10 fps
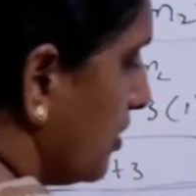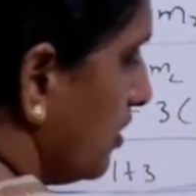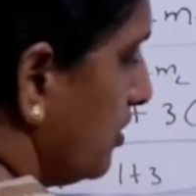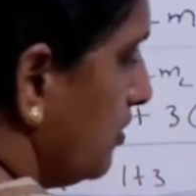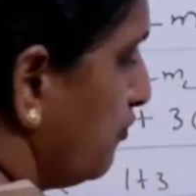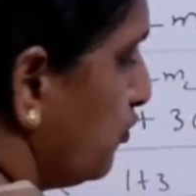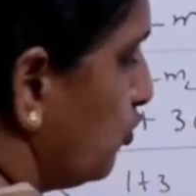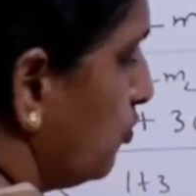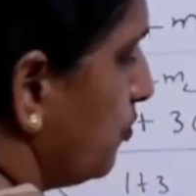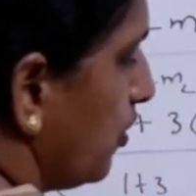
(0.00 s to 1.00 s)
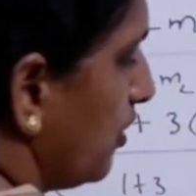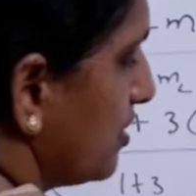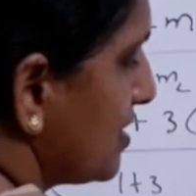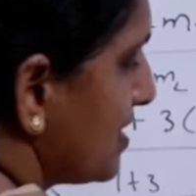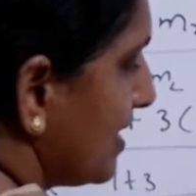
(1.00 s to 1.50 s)
if 2
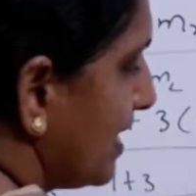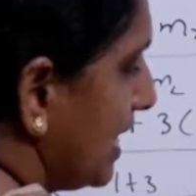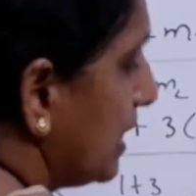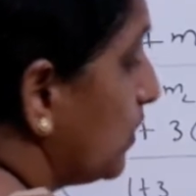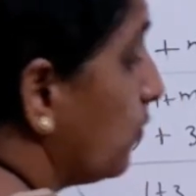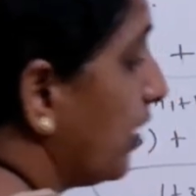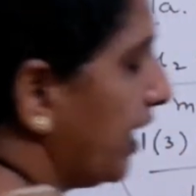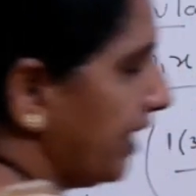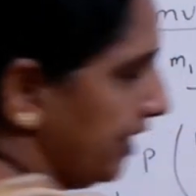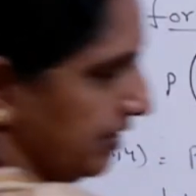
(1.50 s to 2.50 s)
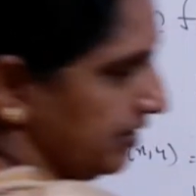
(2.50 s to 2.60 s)
points divide